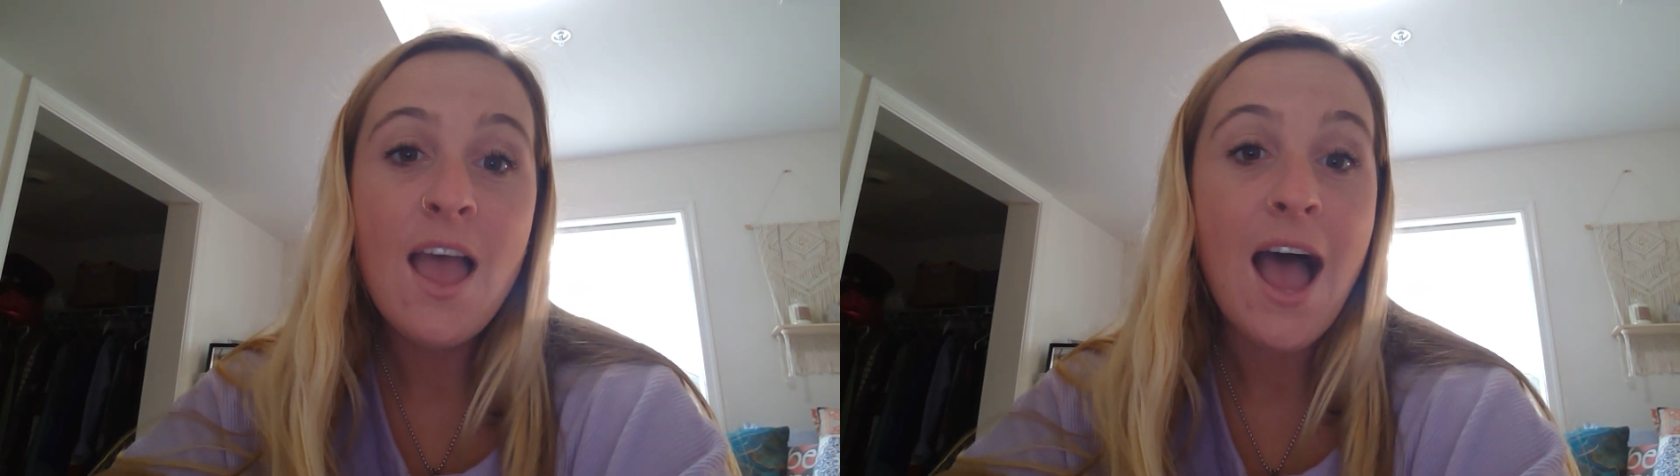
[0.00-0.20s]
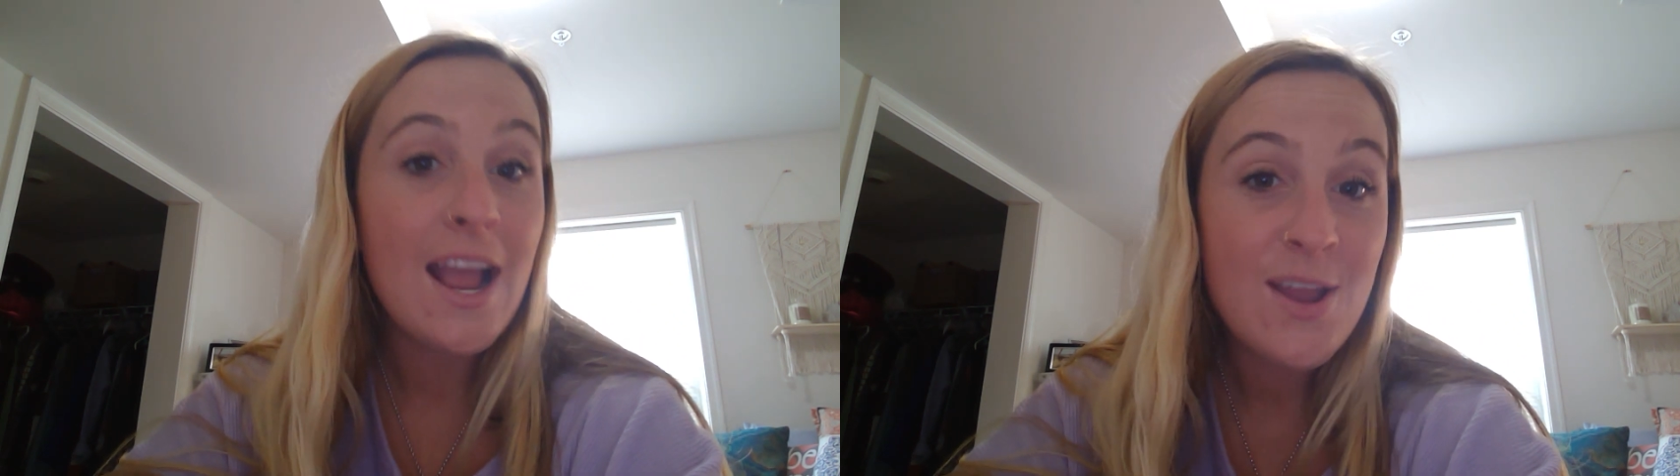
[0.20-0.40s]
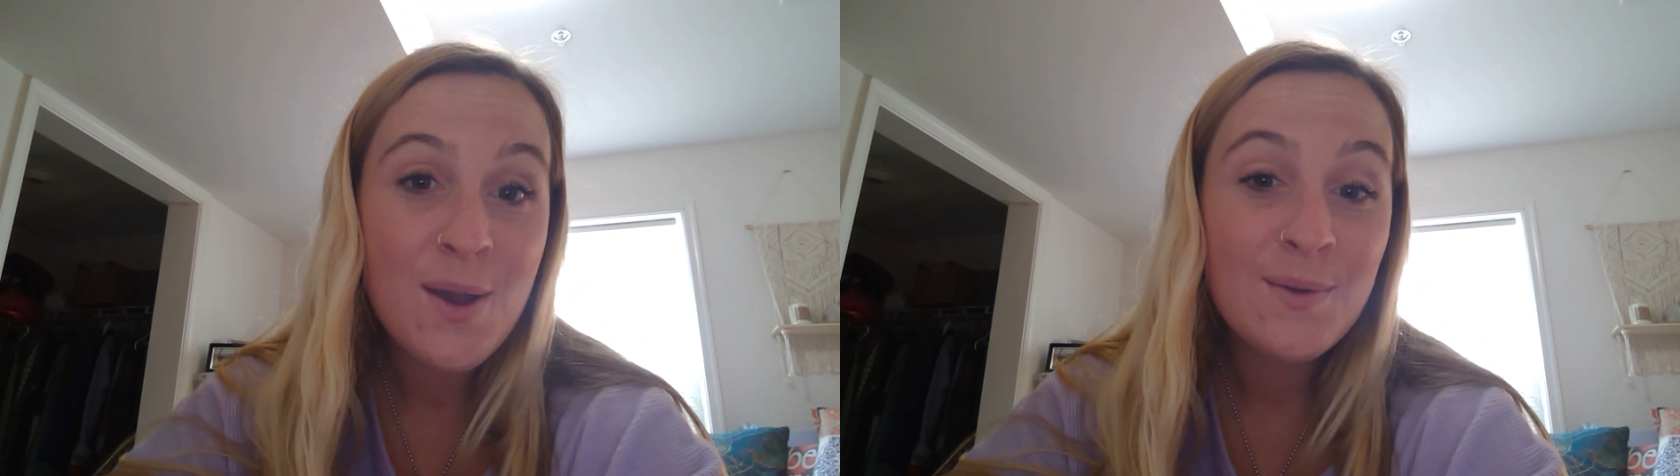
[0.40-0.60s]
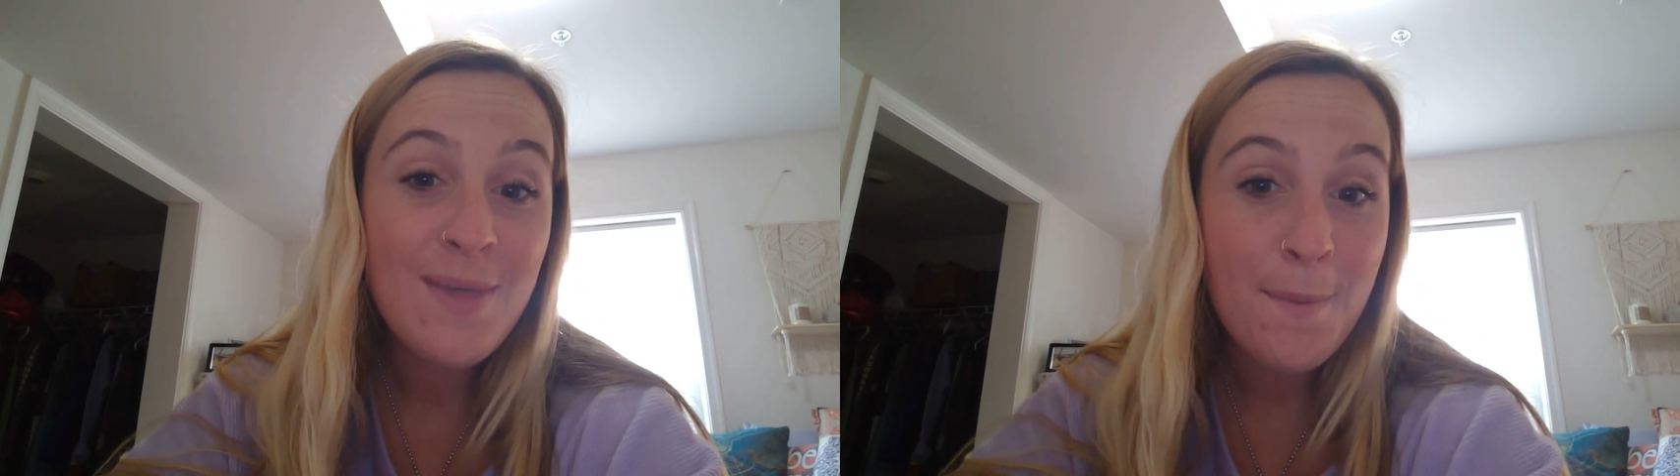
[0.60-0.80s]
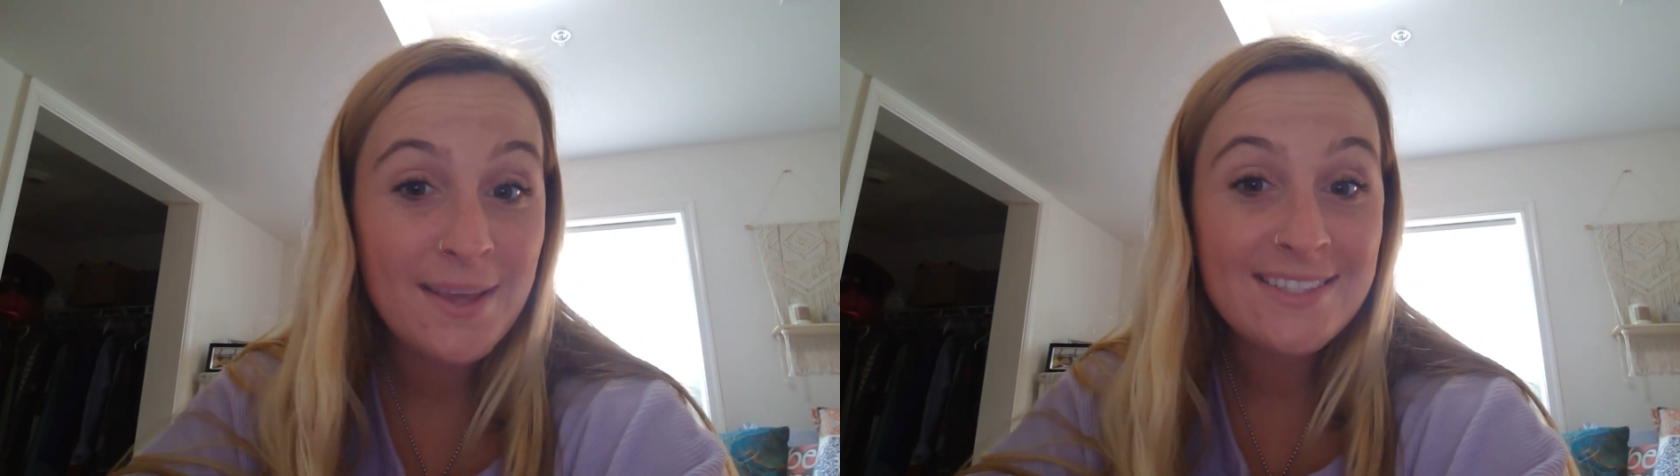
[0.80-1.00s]
I know
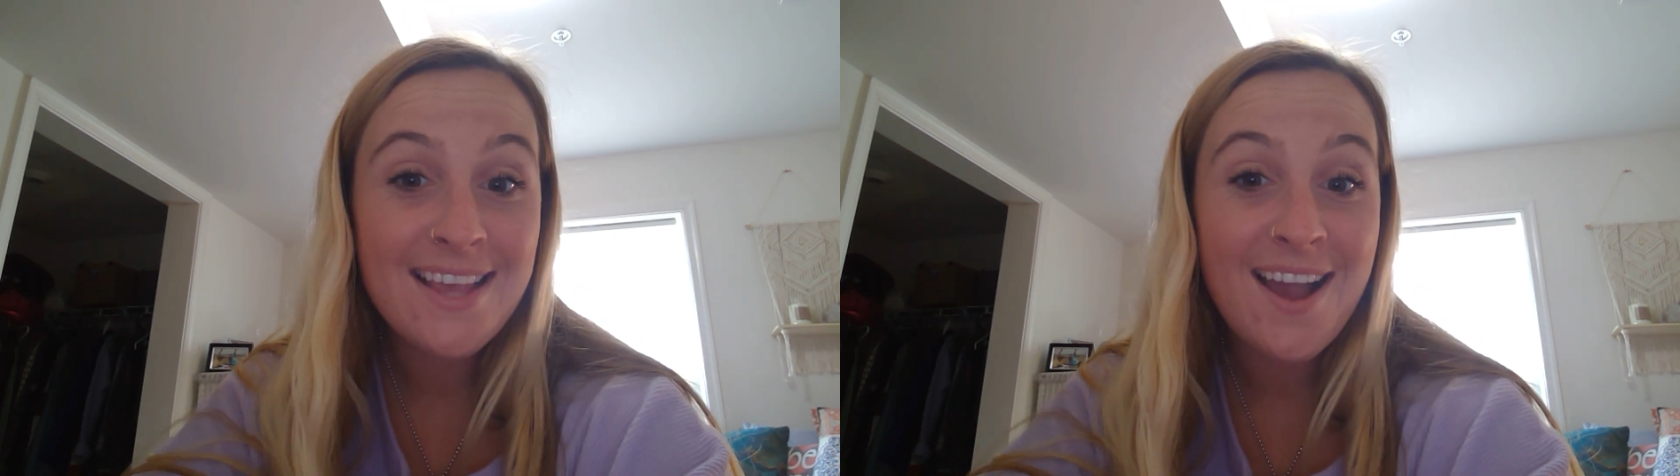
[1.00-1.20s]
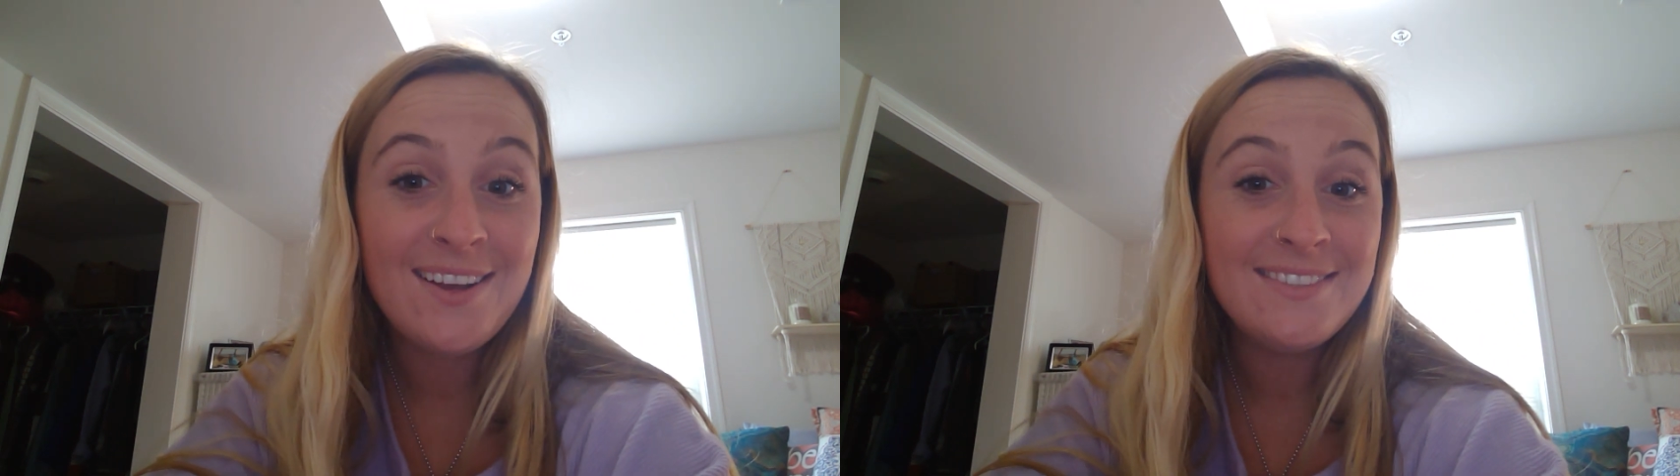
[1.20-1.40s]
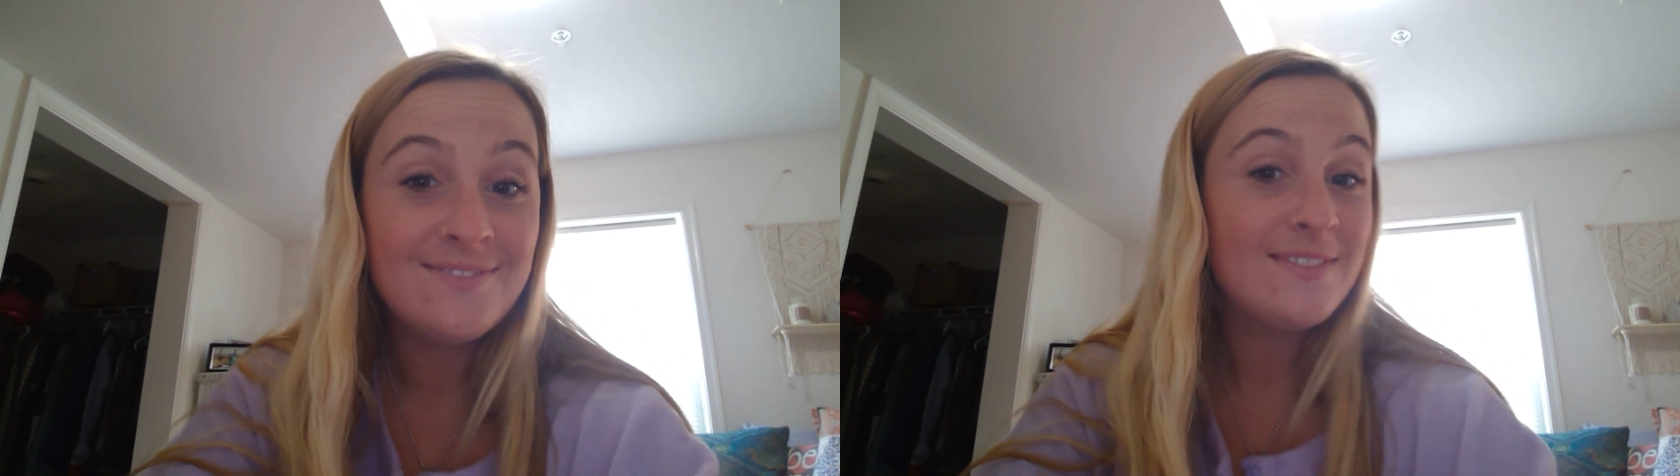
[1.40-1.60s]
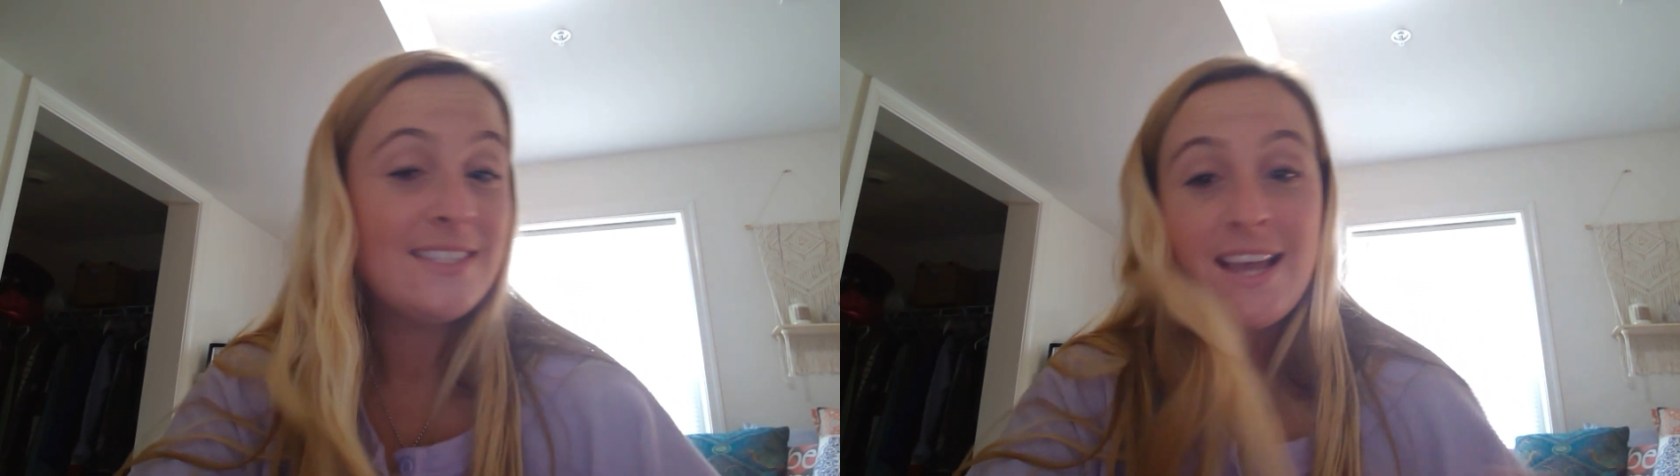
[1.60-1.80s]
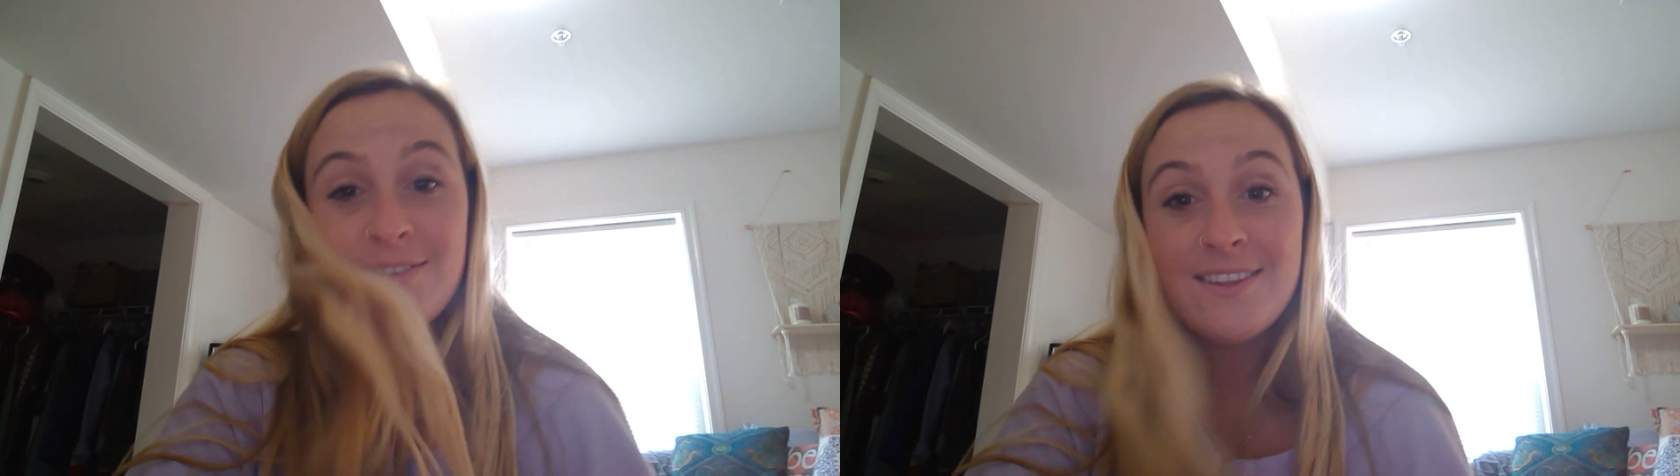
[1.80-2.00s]
that may
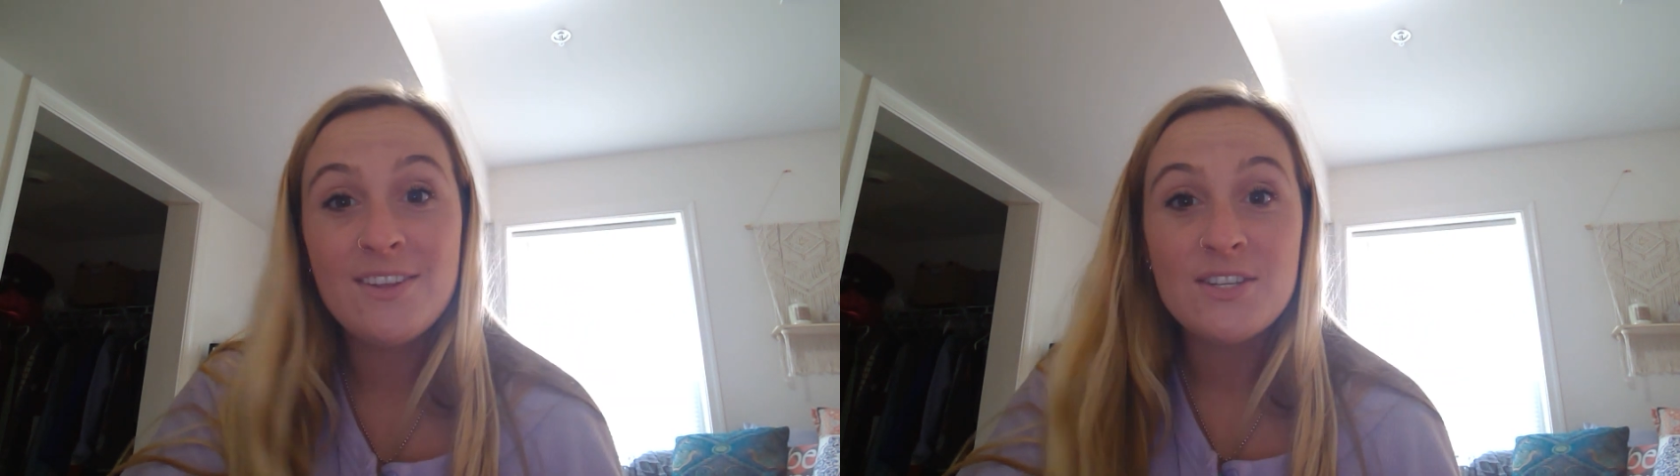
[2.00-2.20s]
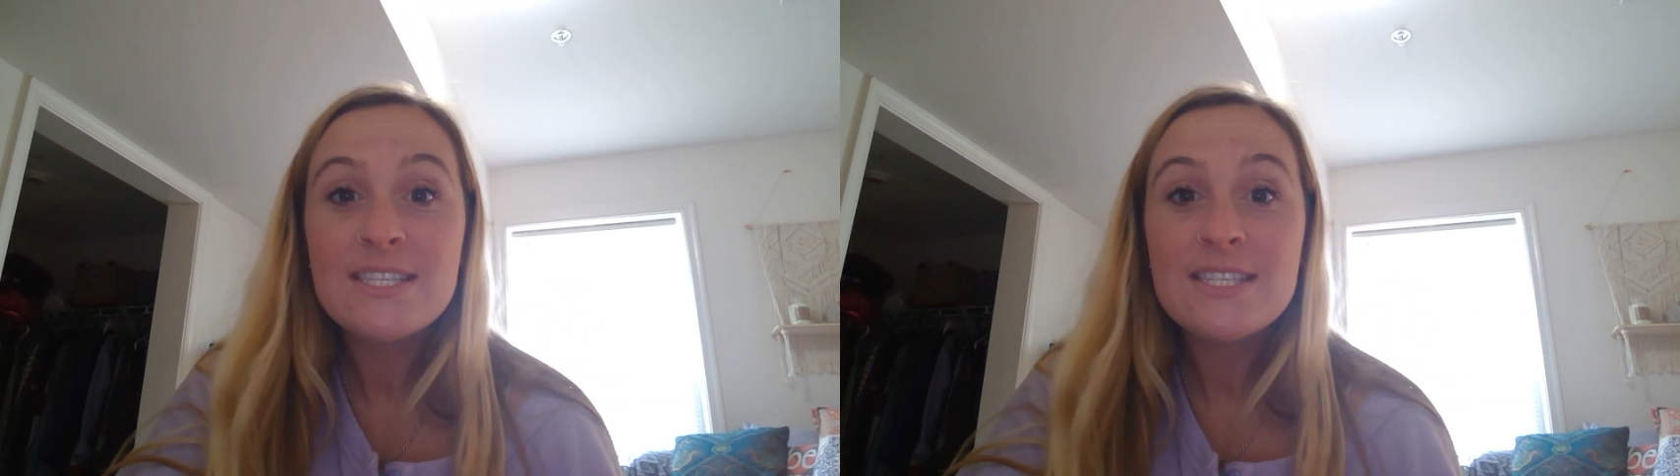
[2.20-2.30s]
sound a little